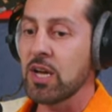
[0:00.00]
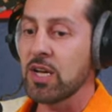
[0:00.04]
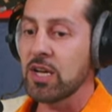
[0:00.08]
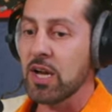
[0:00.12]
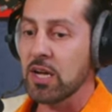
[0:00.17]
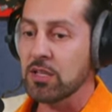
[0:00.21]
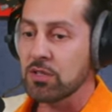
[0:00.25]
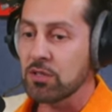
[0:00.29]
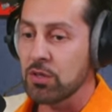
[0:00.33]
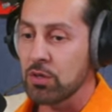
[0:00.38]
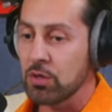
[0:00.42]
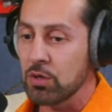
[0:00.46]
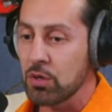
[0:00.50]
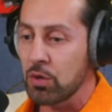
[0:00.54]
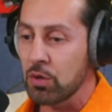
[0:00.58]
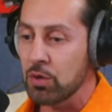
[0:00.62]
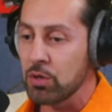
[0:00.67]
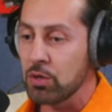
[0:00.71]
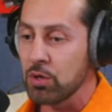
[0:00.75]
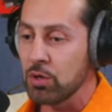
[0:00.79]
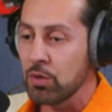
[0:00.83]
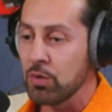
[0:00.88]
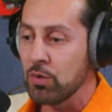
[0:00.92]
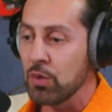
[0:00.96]
I got to know
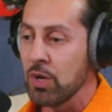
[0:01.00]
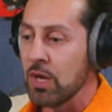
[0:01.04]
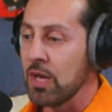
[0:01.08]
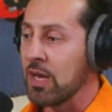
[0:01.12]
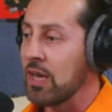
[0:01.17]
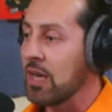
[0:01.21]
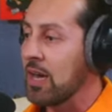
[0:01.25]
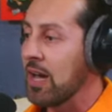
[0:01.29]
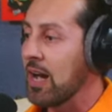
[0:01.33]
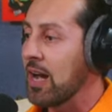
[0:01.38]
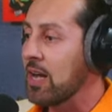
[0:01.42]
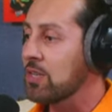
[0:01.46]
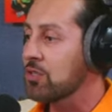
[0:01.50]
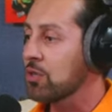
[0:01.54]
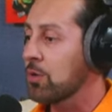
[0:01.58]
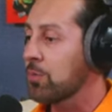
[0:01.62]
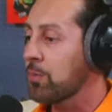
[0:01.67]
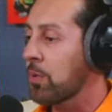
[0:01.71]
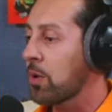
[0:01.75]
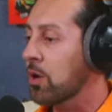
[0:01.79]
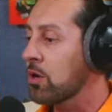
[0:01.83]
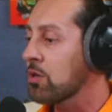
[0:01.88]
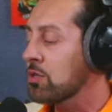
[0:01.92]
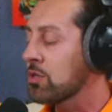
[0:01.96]
you as a
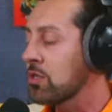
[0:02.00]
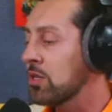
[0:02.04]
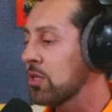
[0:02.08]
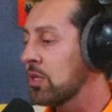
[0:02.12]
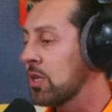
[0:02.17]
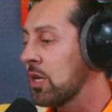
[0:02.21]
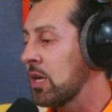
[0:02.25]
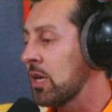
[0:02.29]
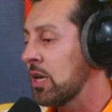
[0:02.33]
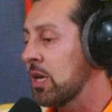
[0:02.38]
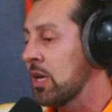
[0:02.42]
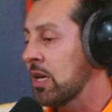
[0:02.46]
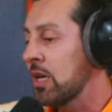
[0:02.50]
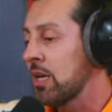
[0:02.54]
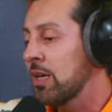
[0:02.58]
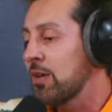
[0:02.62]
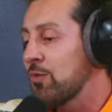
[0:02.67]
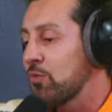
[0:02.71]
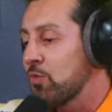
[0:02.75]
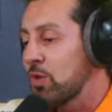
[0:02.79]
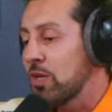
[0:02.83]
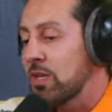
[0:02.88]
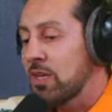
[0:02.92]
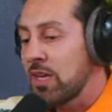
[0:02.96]
person,
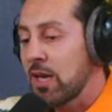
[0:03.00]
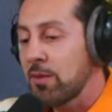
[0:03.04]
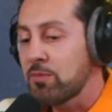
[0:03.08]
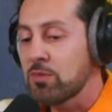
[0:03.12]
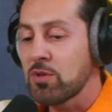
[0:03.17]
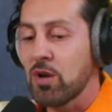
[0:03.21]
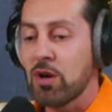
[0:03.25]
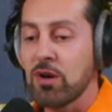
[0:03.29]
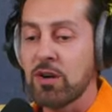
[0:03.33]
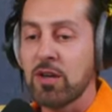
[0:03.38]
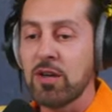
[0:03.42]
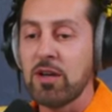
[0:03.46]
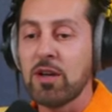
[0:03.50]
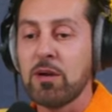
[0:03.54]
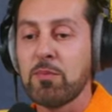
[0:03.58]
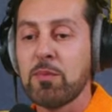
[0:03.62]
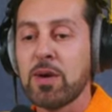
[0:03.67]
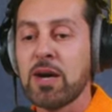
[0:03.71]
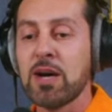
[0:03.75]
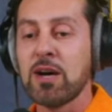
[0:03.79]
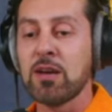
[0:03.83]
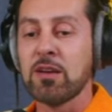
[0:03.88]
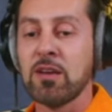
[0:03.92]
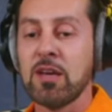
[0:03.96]
and we kept talking
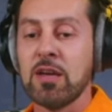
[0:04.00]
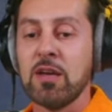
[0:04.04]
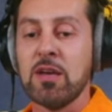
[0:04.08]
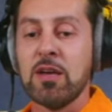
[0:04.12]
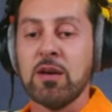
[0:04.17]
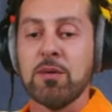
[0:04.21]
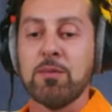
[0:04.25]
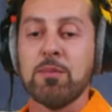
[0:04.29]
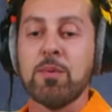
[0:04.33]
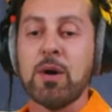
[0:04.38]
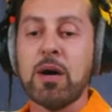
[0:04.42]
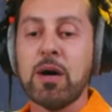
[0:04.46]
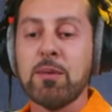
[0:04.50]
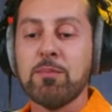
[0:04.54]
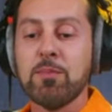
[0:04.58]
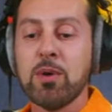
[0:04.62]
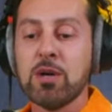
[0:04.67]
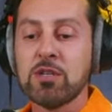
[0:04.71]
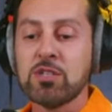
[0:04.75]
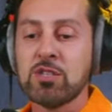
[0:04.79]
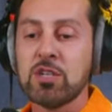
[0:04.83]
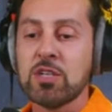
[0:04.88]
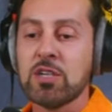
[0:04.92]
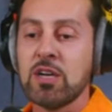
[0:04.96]
about a
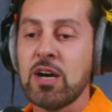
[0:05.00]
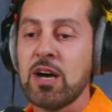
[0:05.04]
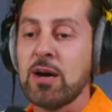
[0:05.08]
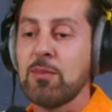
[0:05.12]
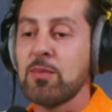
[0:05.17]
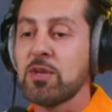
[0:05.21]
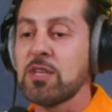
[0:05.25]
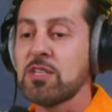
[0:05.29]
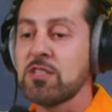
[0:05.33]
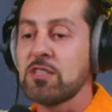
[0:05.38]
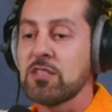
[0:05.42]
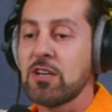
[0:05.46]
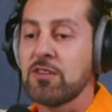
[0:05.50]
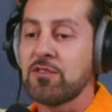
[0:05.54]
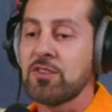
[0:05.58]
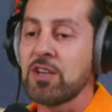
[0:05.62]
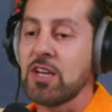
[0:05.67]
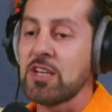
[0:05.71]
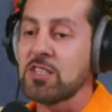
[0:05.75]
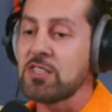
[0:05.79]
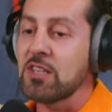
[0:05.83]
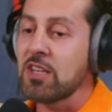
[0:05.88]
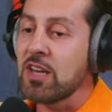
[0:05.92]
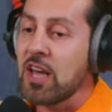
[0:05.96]
bunch of comedy stuff.
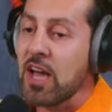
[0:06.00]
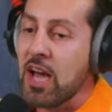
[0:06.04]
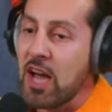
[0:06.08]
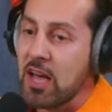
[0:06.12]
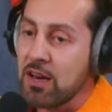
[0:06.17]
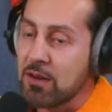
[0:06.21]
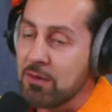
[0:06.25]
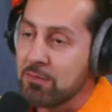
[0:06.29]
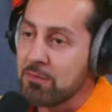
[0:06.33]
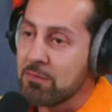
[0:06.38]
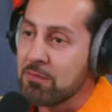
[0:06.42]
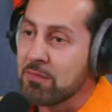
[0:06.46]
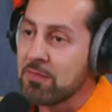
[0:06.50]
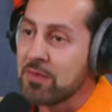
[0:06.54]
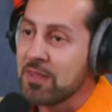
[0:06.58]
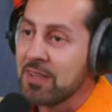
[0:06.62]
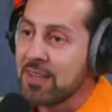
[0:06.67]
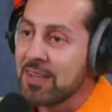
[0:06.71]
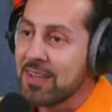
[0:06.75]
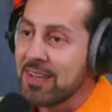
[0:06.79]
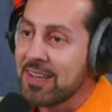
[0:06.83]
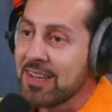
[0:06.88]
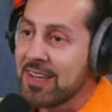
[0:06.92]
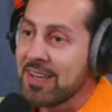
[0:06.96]
And I said, Adam,
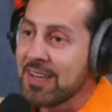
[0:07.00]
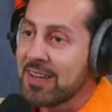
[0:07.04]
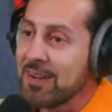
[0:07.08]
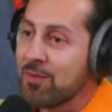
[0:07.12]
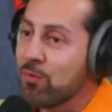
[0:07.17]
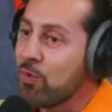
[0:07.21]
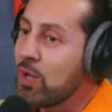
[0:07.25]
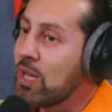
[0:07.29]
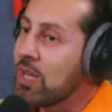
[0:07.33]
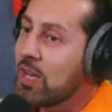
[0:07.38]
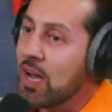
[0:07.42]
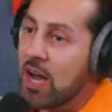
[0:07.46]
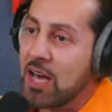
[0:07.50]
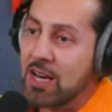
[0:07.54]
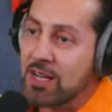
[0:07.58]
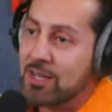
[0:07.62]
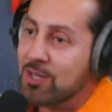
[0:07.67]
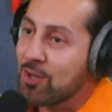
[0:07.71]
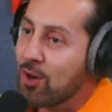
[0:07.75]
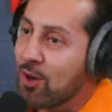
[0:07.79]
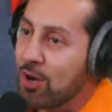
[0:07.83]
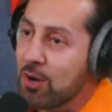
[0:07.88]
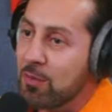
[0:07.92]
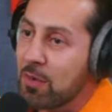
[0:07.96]
we got to
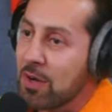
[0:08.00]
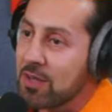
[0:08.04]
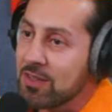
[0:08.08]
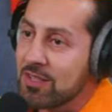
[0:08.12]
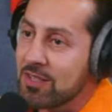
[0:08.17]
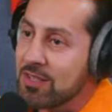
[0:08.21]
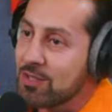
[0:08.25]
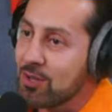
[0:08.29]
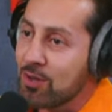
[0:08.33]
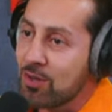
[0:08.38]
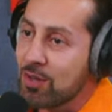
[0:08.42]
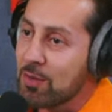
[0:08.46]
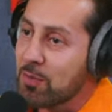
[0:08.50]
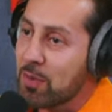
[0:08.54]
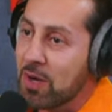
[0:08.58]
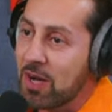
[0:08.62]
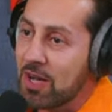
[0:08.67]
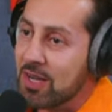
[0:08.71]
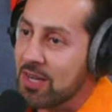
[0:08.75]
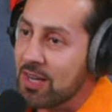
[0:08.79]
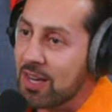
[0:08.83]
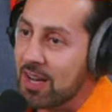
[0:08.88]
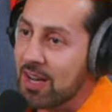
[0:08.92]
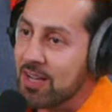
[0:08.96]
talk about this on the
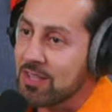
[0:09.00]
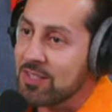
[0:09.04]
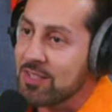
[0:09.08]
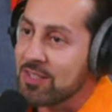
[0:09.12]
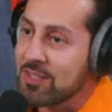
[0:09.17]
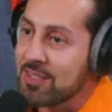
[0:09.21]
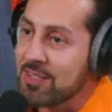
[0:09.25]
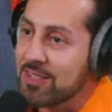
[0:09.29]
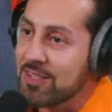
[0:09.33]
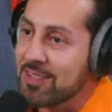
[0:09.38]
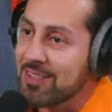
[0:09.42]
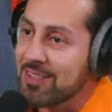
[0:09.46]
podcast.